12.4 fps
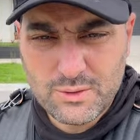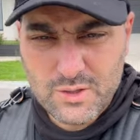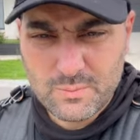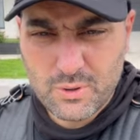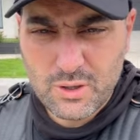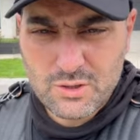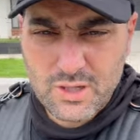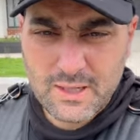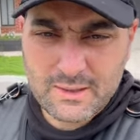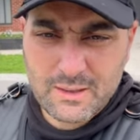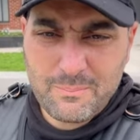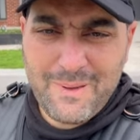this
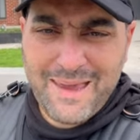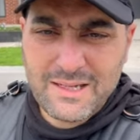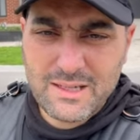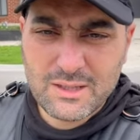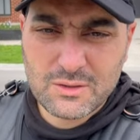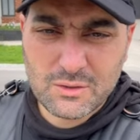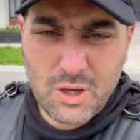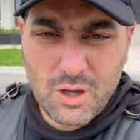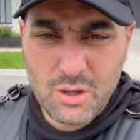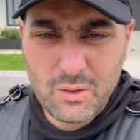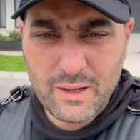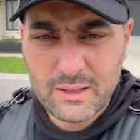project may need to
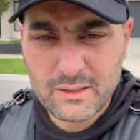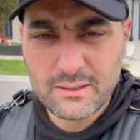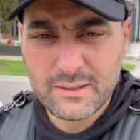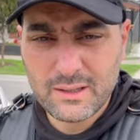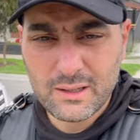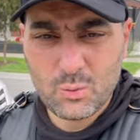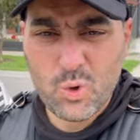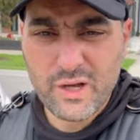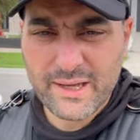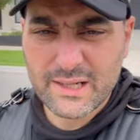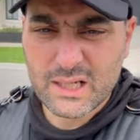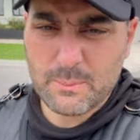go and uh, work
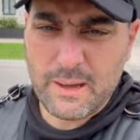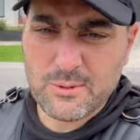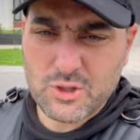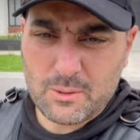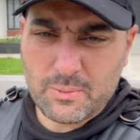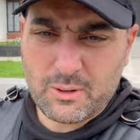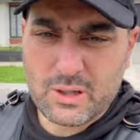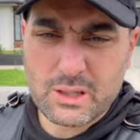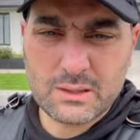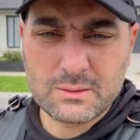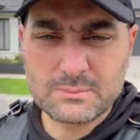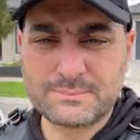at a kebab shop, I
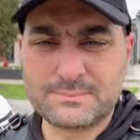reckon.